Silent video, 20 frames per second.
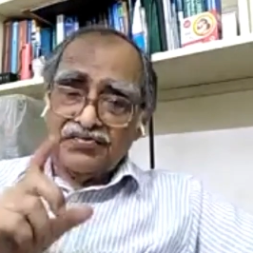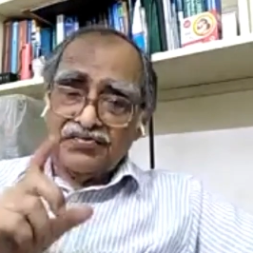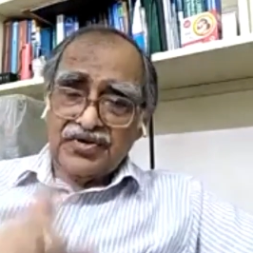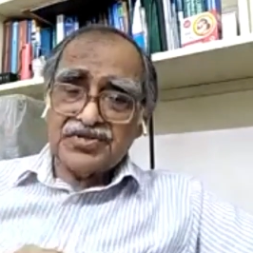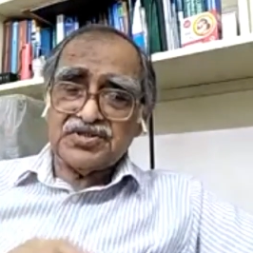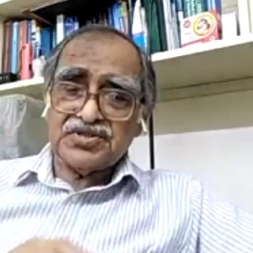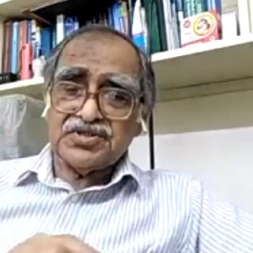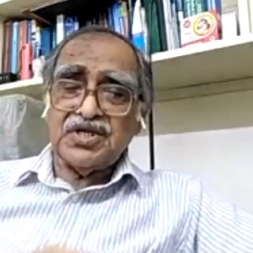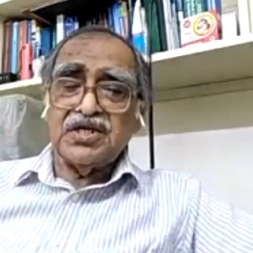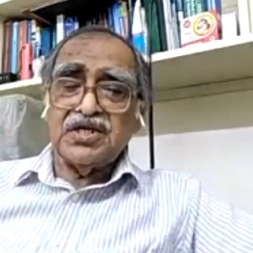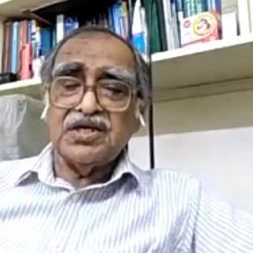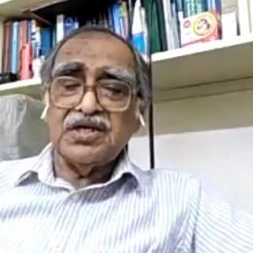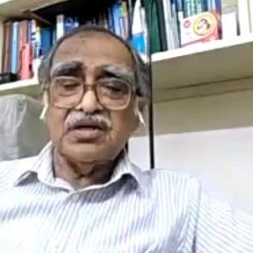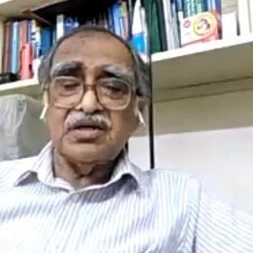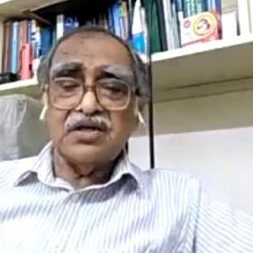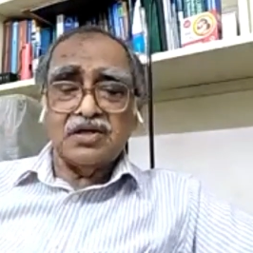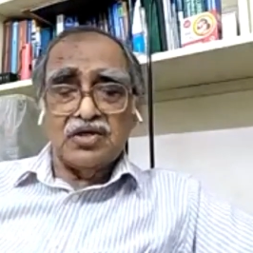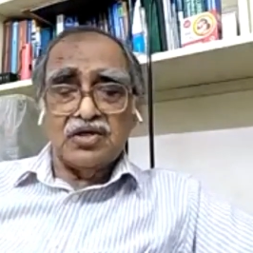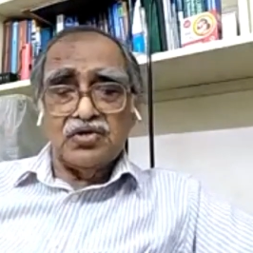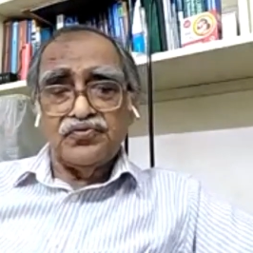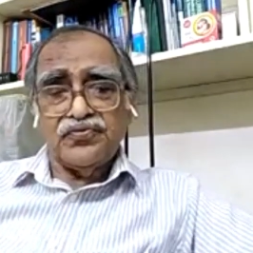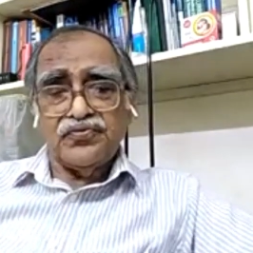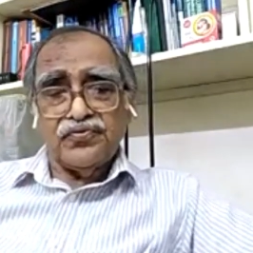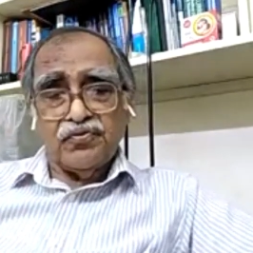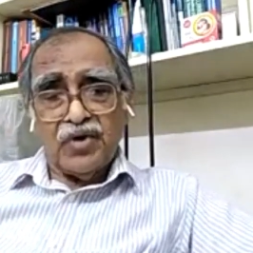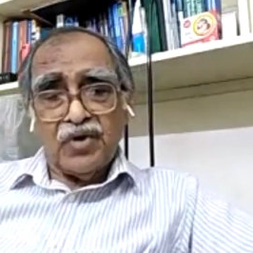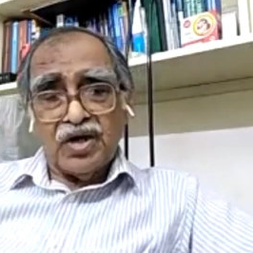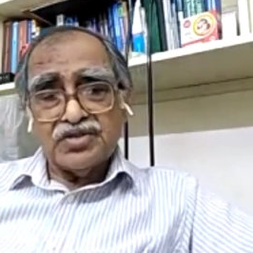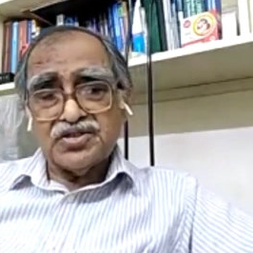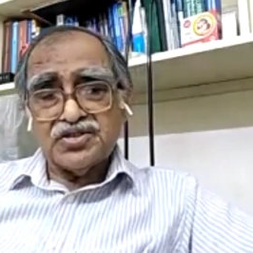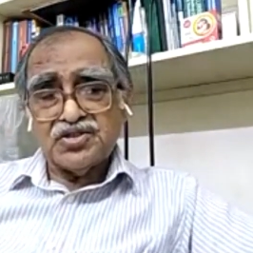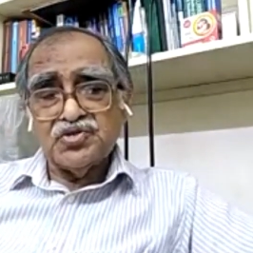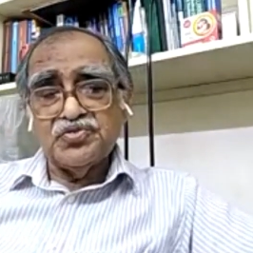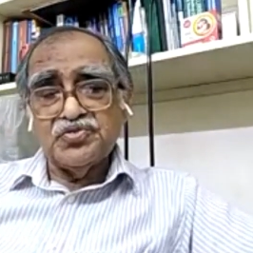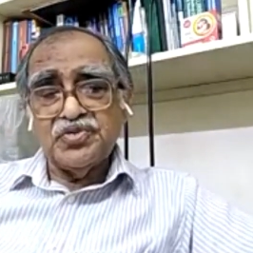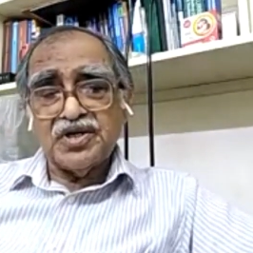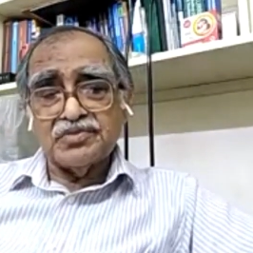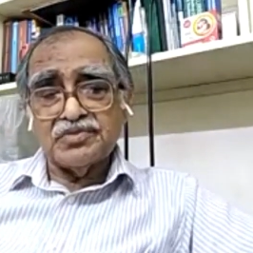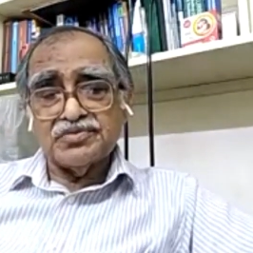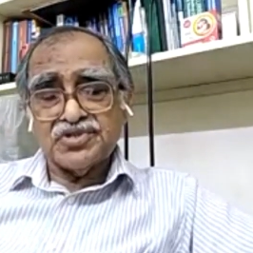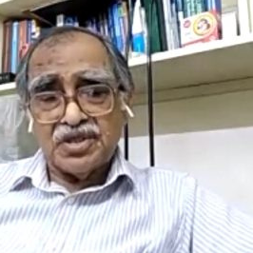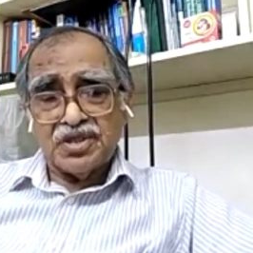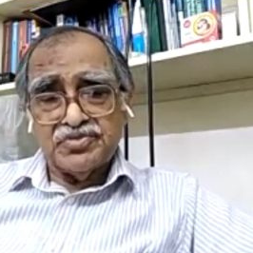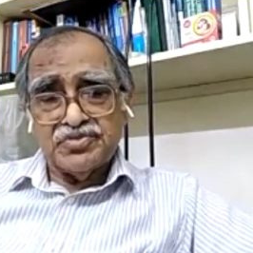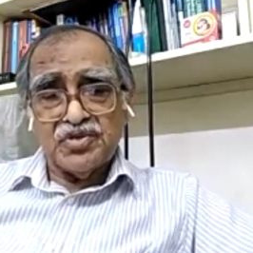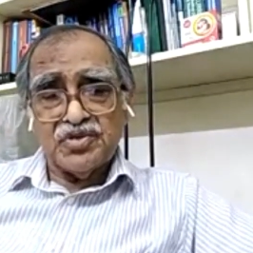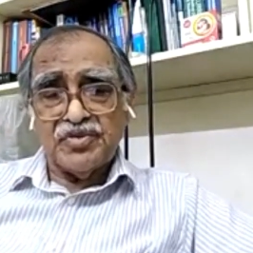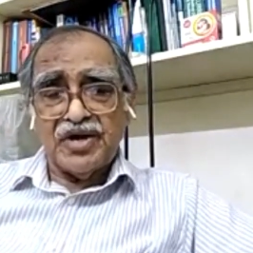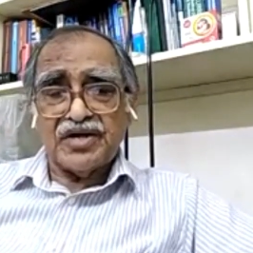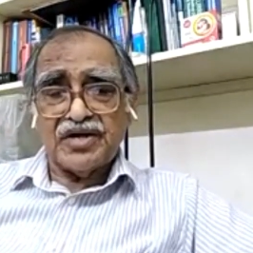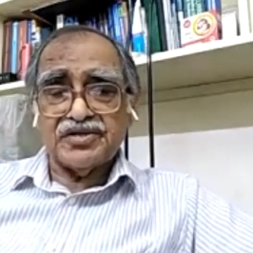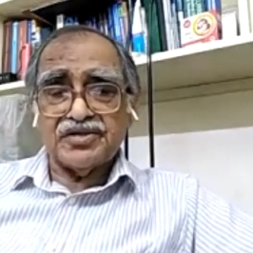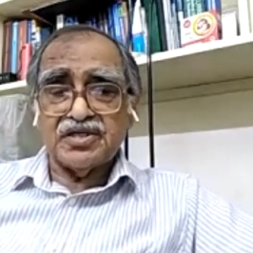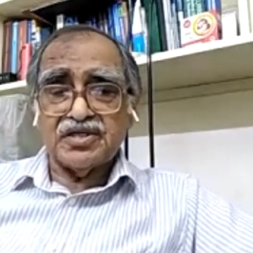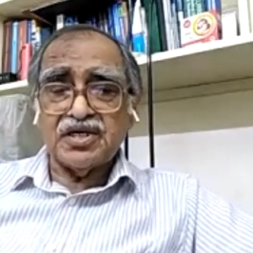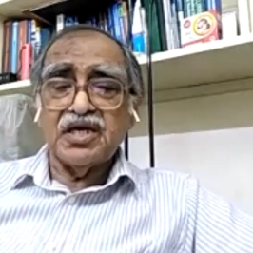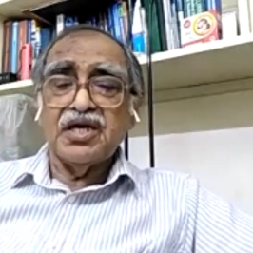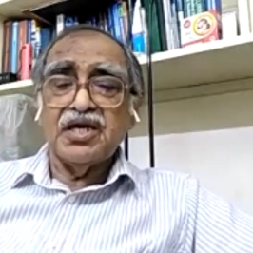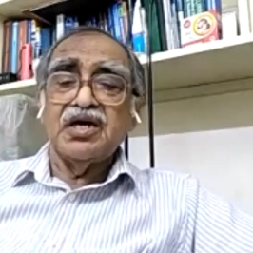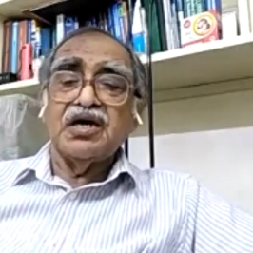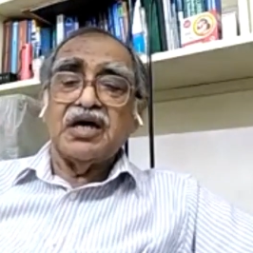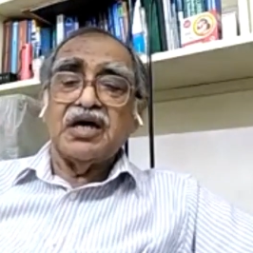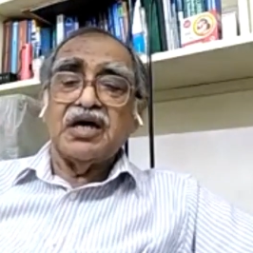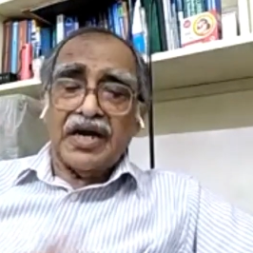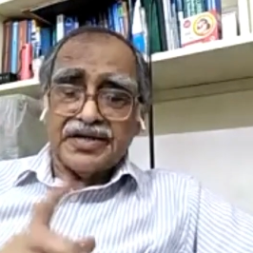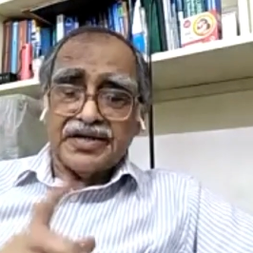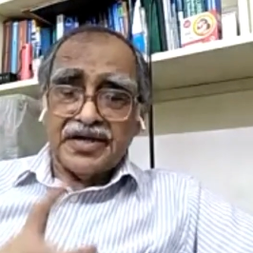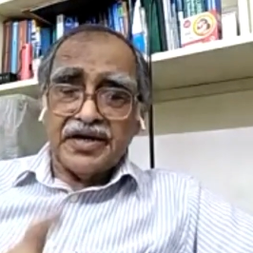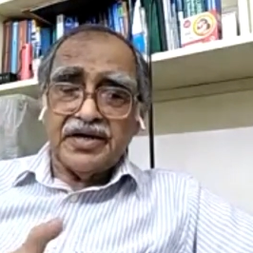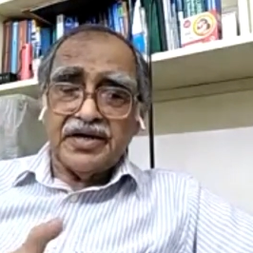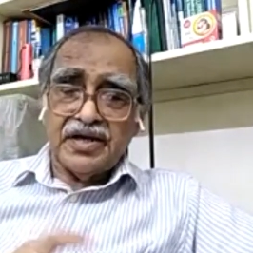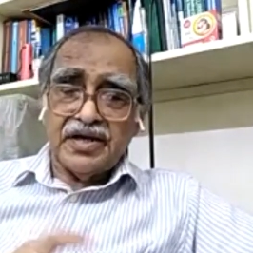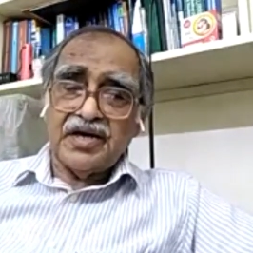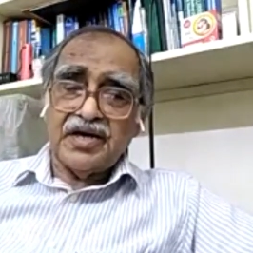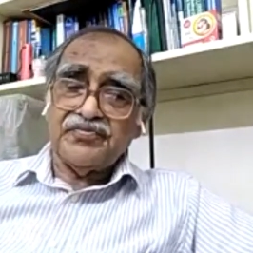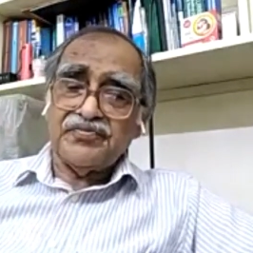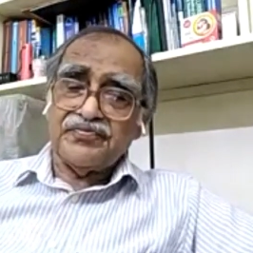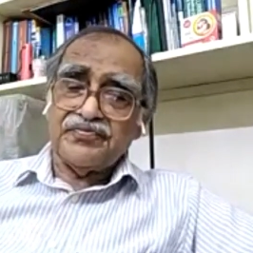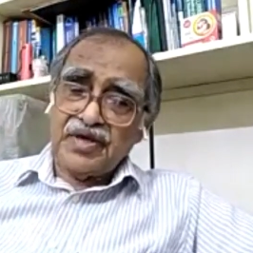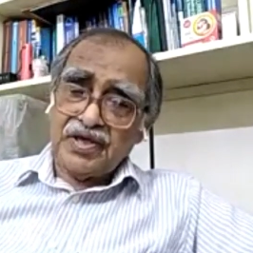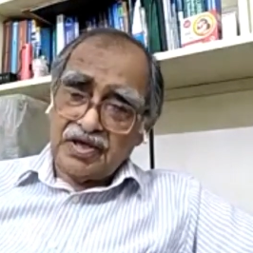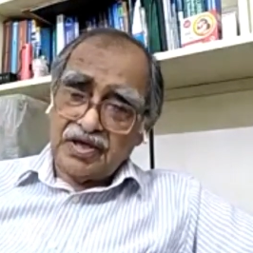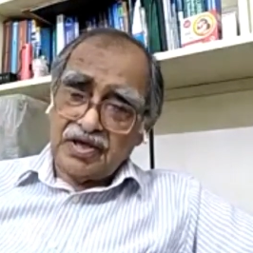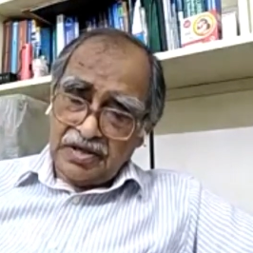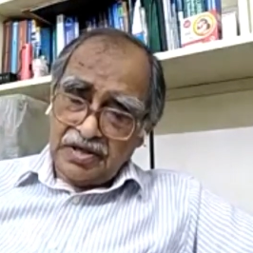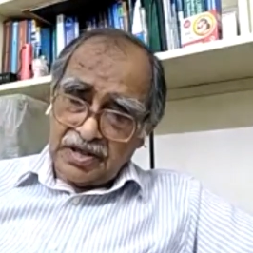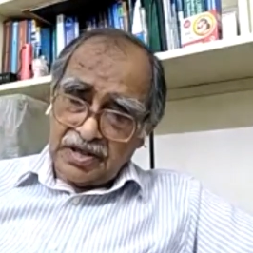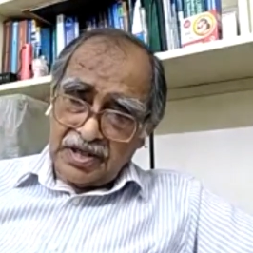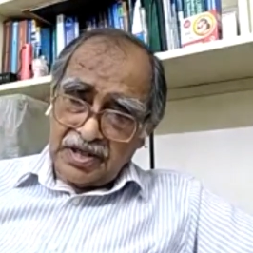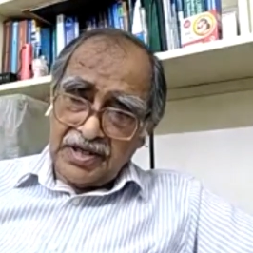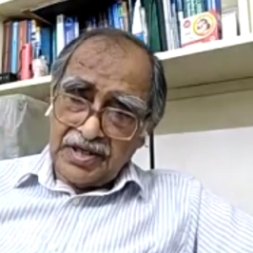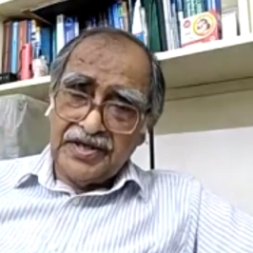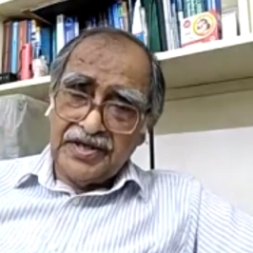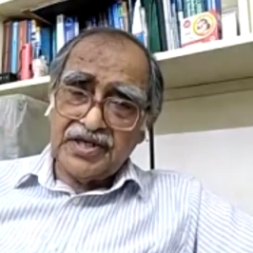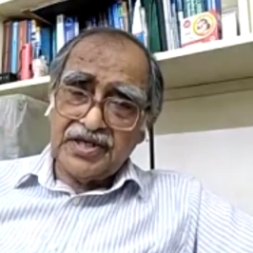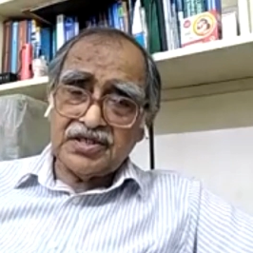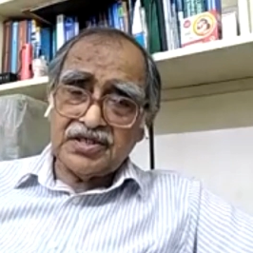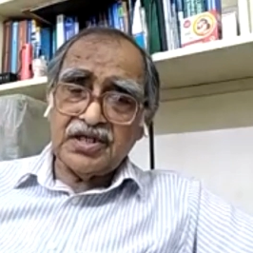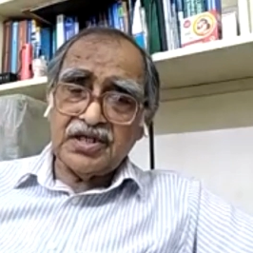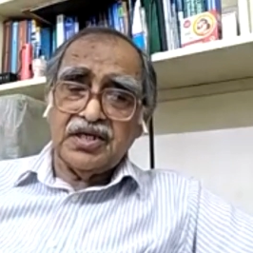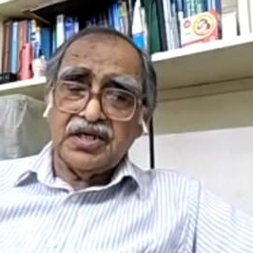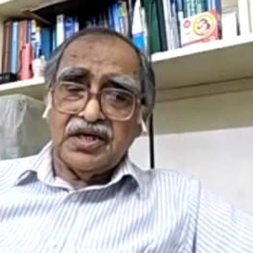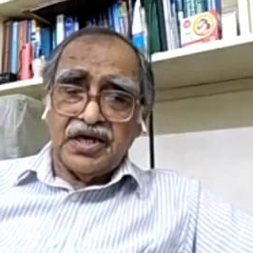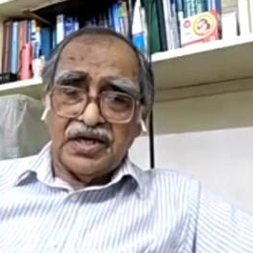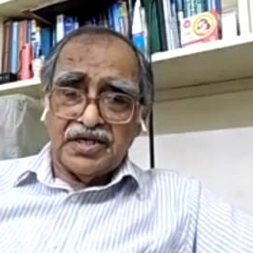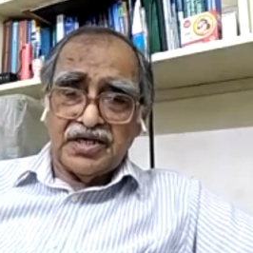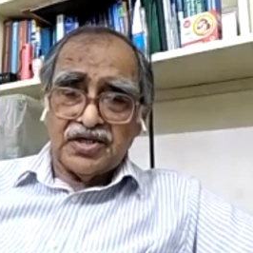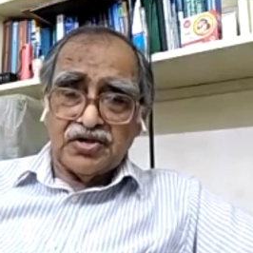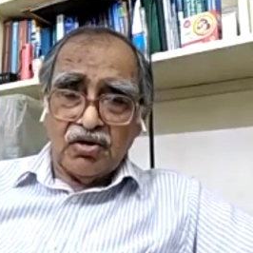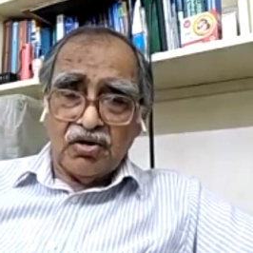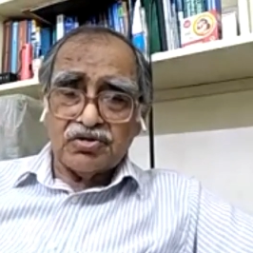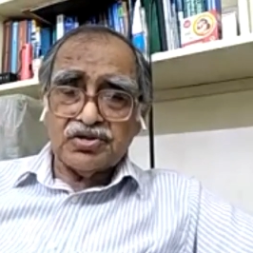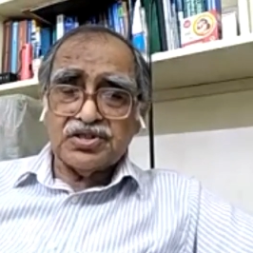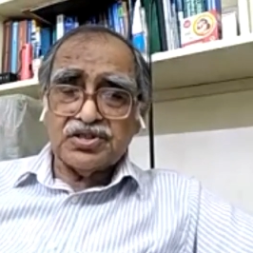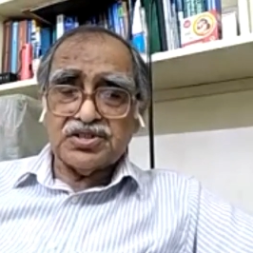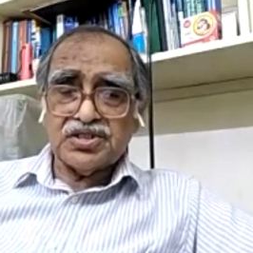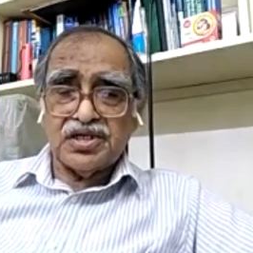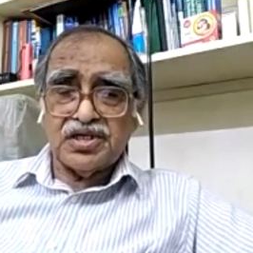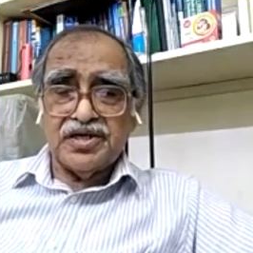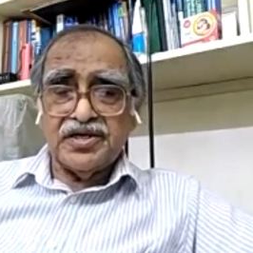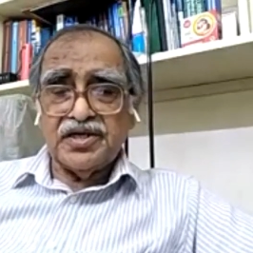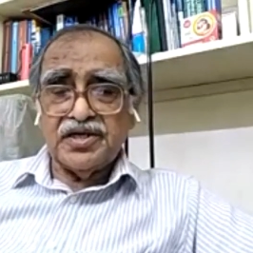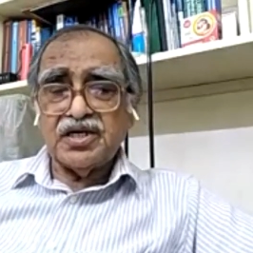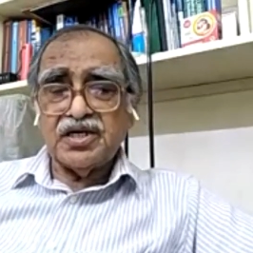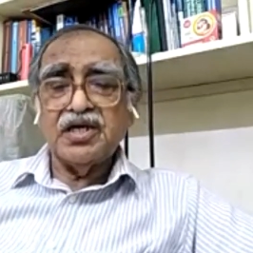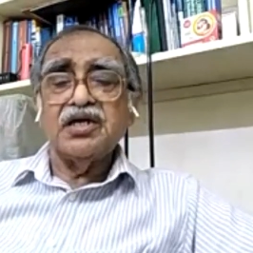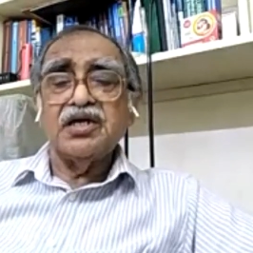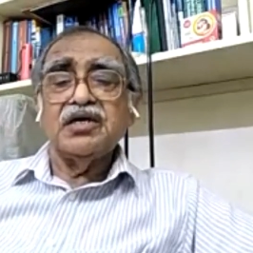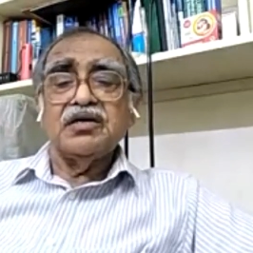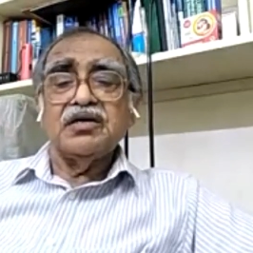First thing, if once you become symptomatic, attend a clinic, any doctor's clinic,